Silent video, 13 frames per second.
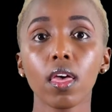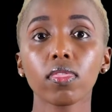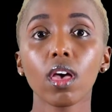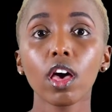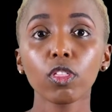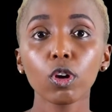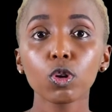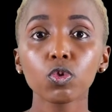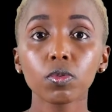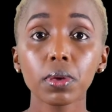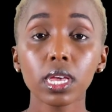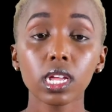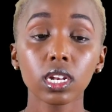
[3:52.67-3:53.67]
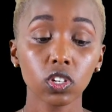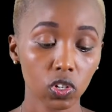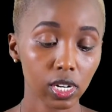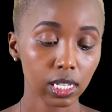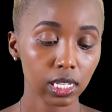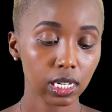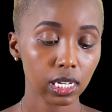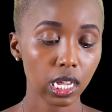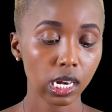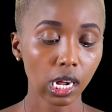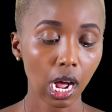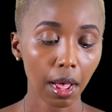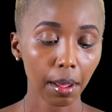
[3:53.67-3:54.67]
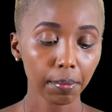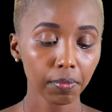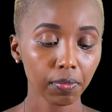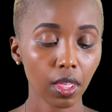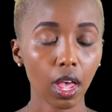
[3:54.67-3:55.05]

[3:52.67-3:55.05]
The other one would be interest income.